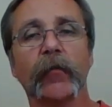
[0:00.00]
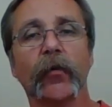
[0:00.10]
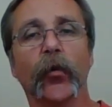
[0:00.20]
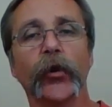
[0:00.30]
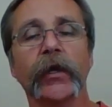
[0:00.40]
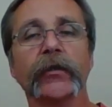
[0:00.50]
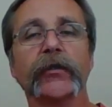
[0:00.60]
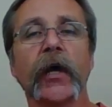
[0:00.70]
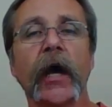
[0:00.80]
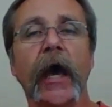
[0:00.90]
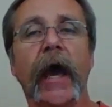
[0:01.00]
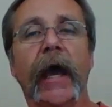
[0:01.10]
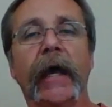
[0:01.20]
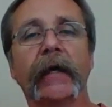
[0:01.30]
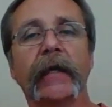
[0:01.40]
audience.
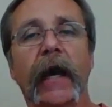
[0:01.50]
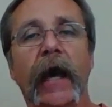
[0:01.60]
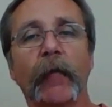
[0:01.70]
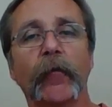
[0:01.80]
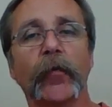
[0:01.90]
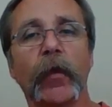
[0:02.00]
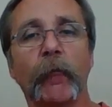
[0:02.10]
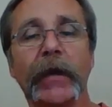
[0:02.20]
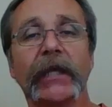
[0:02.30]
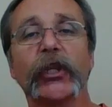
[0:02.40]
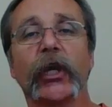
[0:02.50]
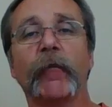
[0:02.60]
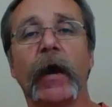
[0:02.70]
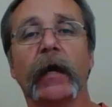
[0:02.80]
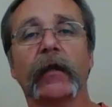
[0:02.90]
And the big thing
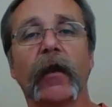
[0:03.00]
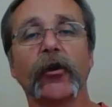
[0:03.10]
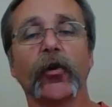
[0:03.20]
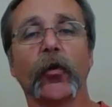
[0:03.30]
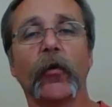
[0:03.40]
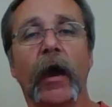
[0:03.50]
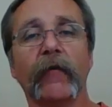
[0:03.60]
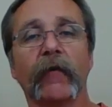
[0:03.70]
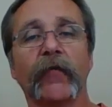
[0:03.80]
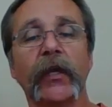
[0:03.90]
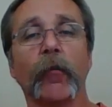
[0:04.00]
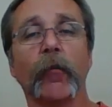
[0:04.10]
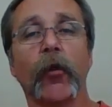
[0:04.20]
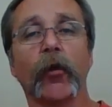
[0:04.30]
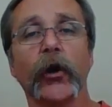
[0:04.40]
about having video
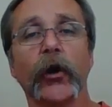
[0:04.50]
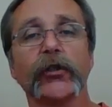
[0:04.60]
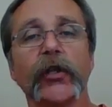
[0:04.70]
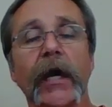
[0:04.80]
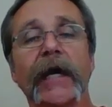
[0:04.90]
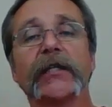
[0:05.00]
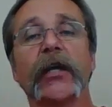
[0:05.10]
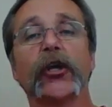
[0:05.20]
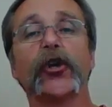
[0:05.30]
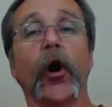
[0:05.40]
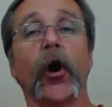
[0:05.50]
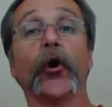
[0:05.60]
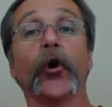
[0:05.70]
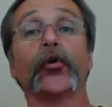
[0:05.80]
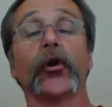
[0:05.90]
blog posts is that you
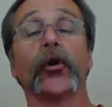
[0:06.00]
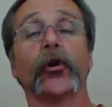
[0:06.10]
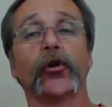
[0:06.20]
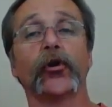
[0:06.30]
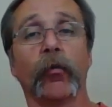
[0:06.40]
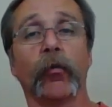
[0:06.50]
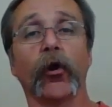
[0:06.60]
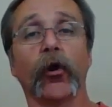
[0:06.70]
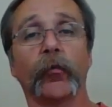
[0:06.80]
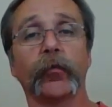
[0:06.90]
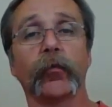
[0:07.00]
own your blog,